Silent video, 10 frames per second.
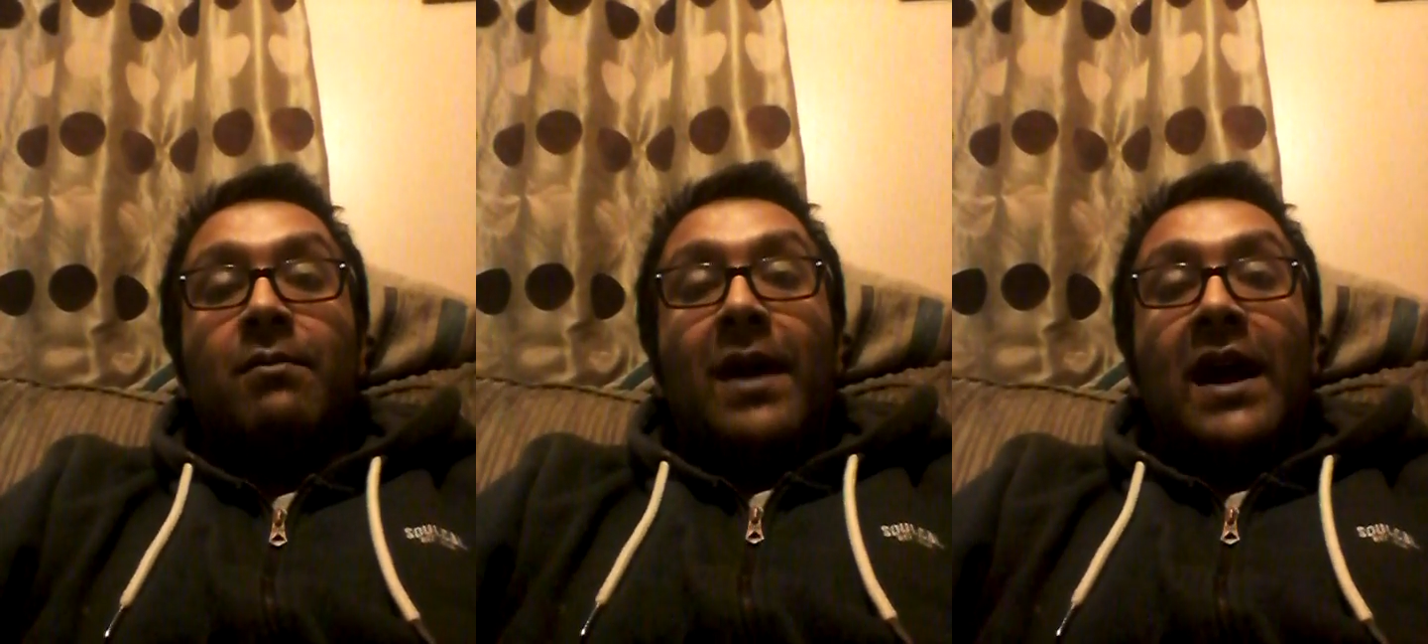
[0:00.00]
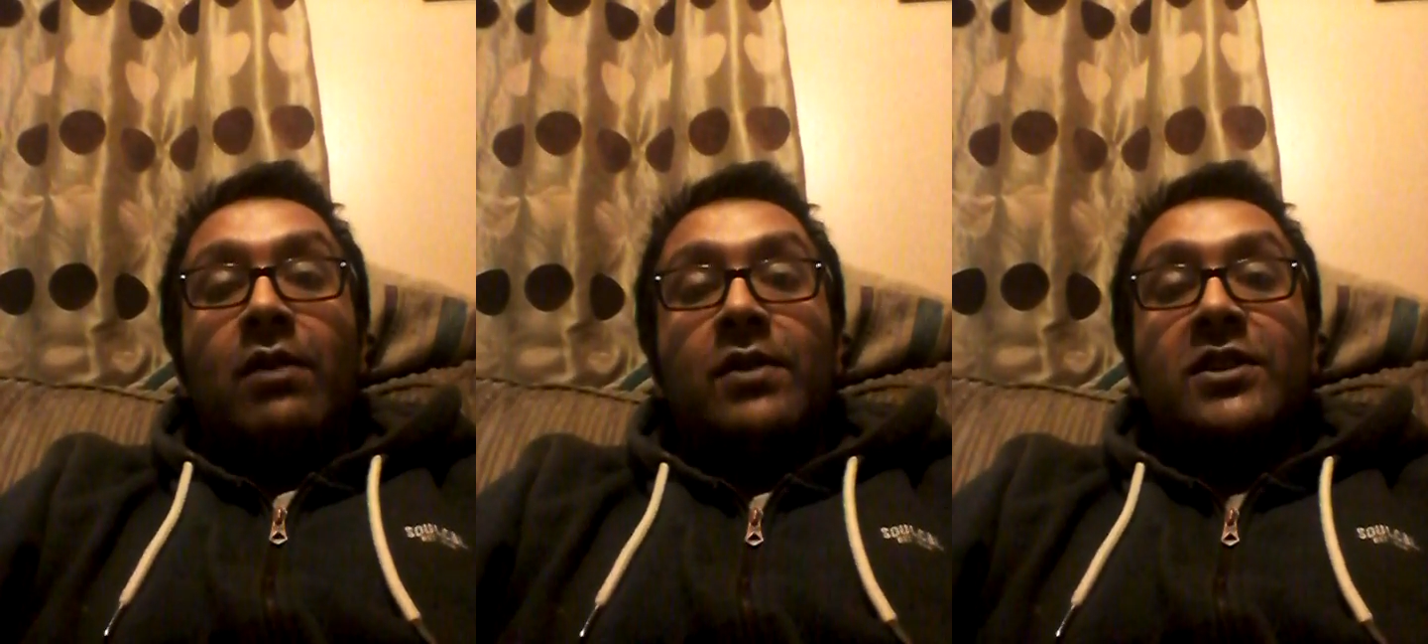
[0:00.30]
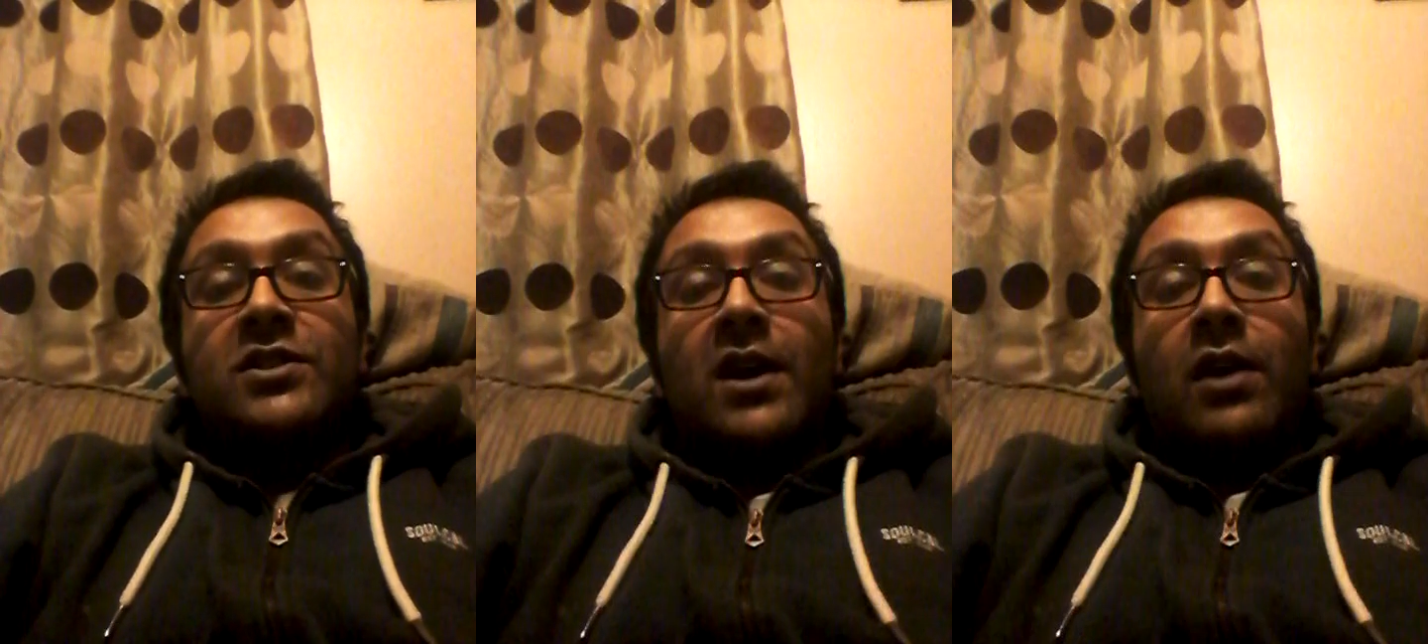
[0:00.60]

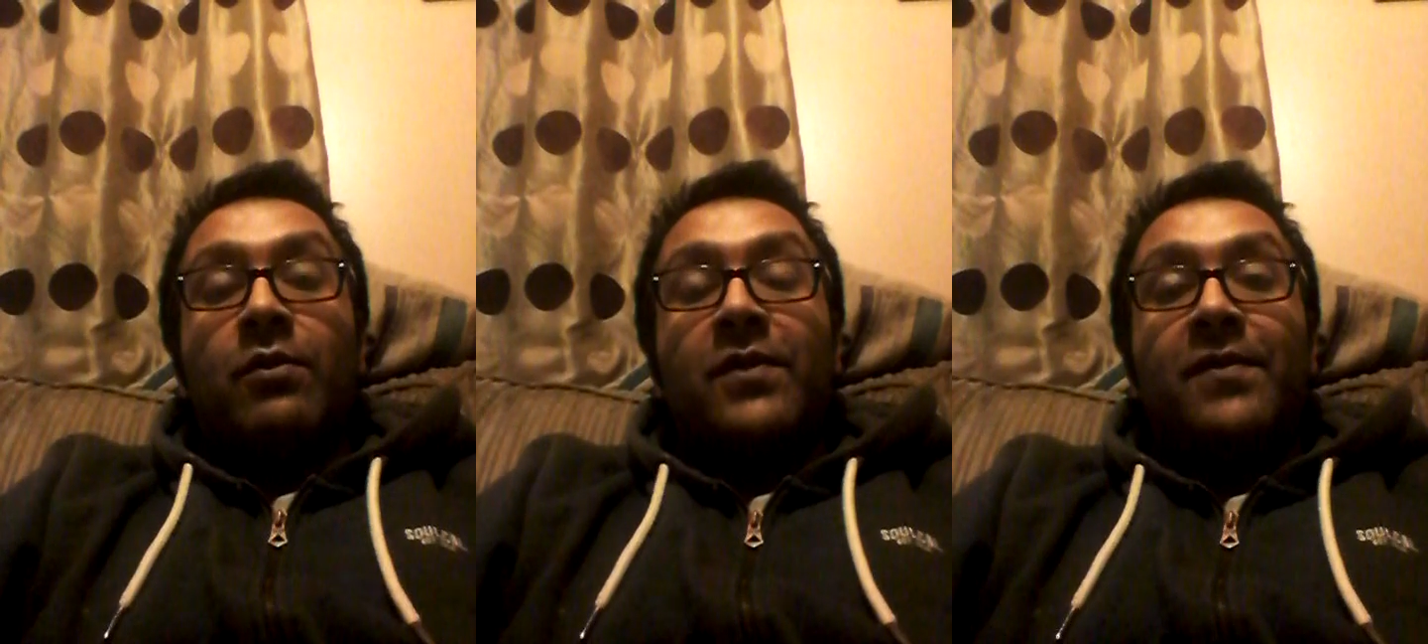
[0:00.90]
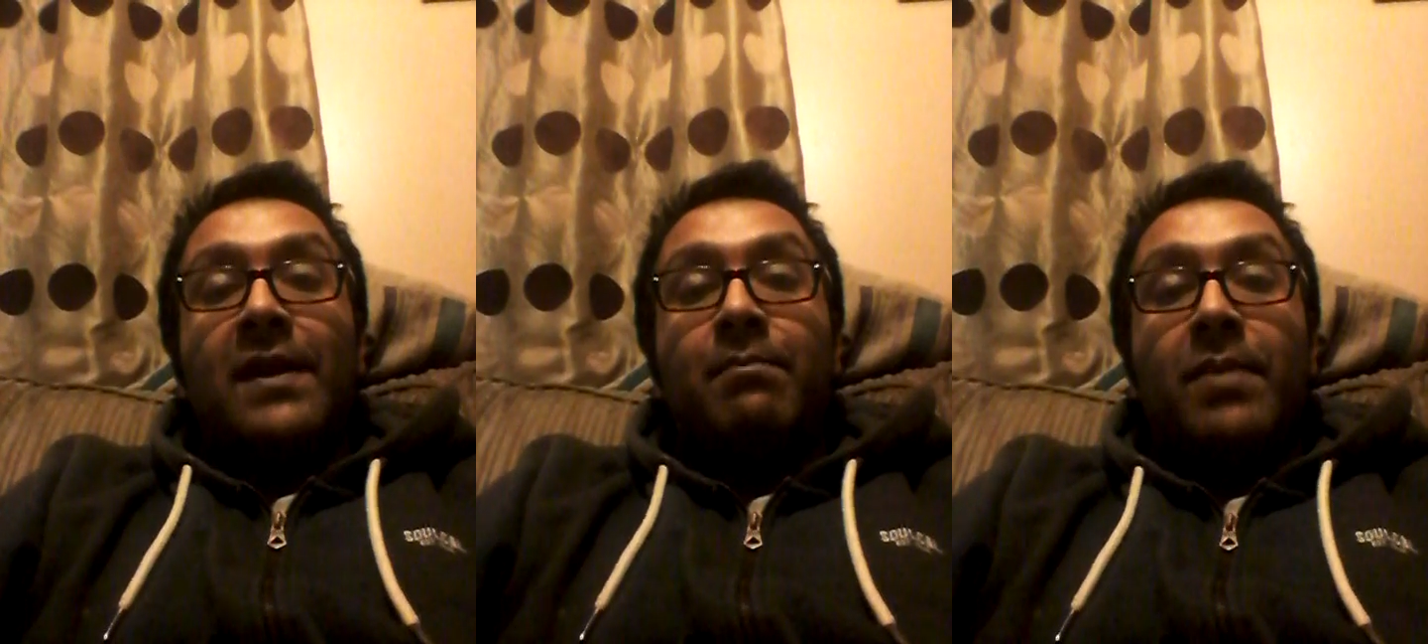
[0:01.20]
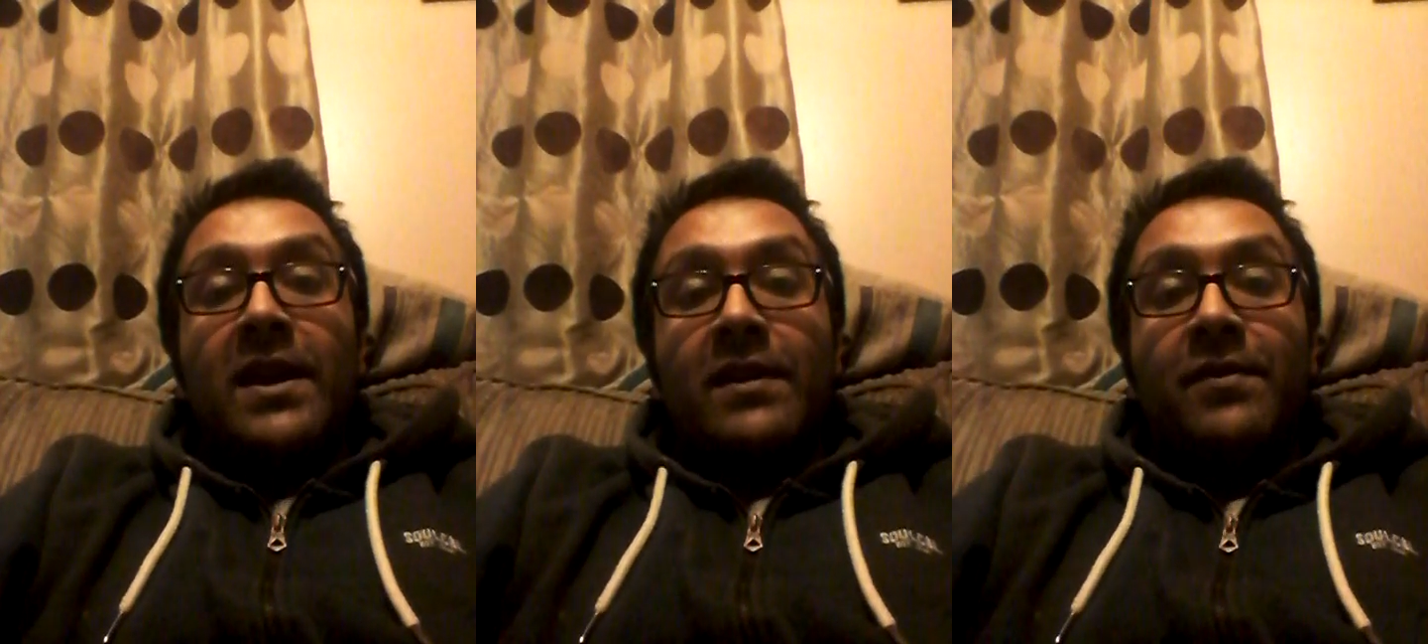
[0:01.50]
eldest child was fed
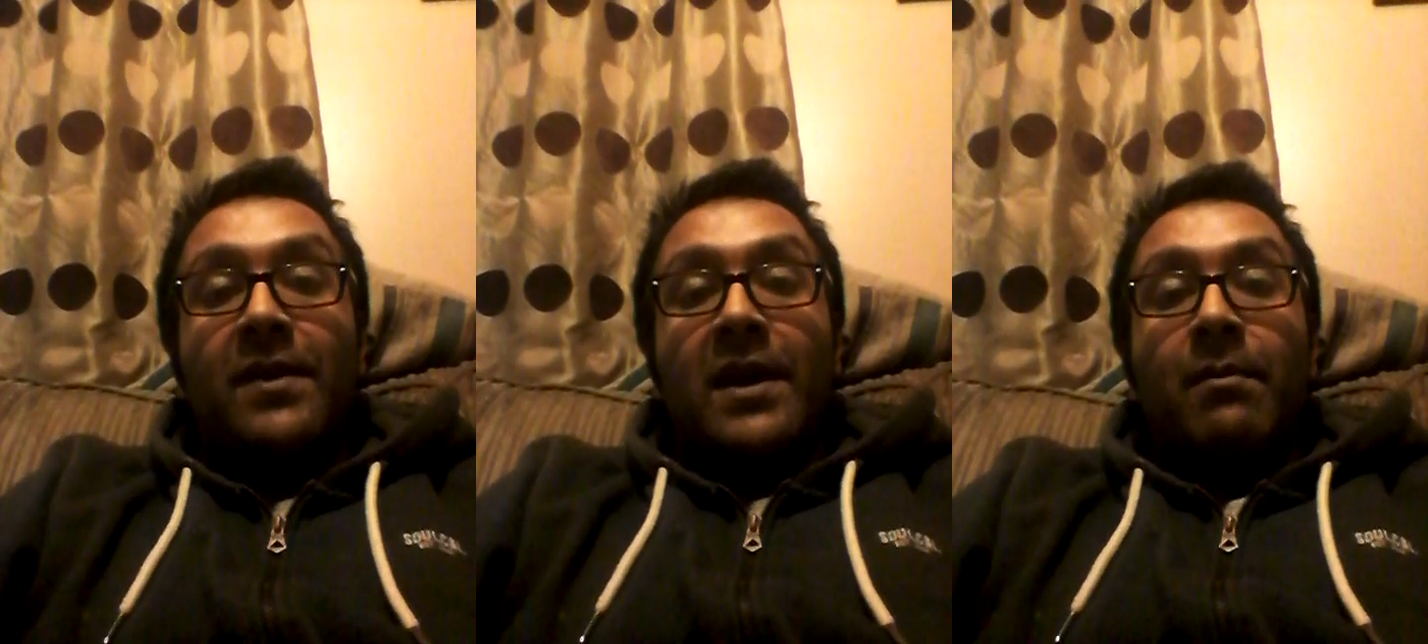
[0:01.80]
beef.